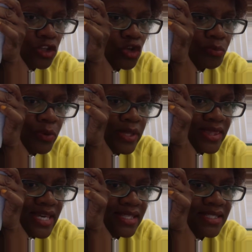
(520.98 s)
you
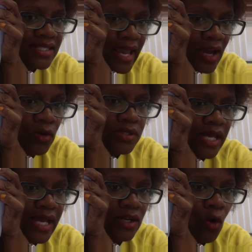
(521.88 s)
put these scales
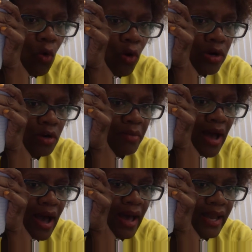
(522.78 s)
in order
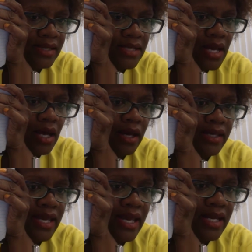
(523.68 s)
behind.
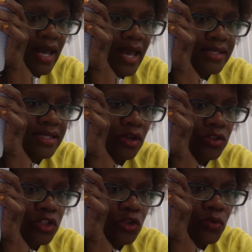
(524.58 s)
Again,
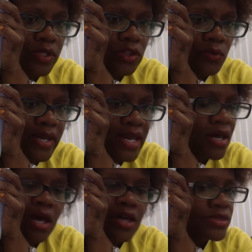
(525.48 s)
SL2 and 3,
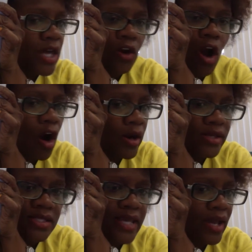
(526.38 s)
there
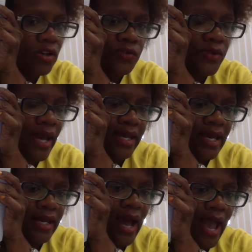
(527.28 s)
aren't scales for that
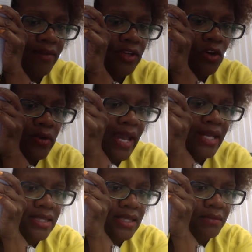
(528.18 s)
yet. I haven't
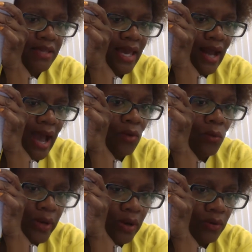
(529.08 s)
created them yet. I
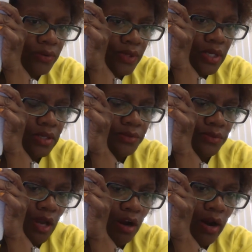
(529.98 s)
will.
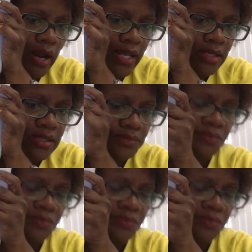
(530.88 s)
All right?